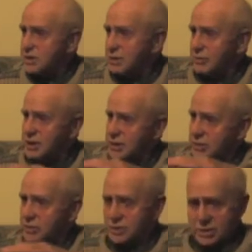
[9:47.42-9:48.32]
coming in,
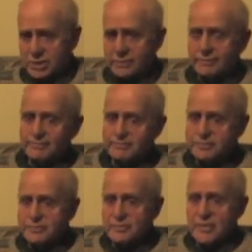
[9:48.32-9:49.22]
you see.
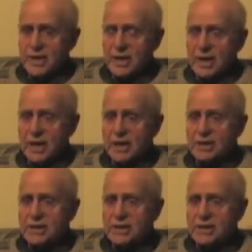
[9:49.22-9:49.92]
And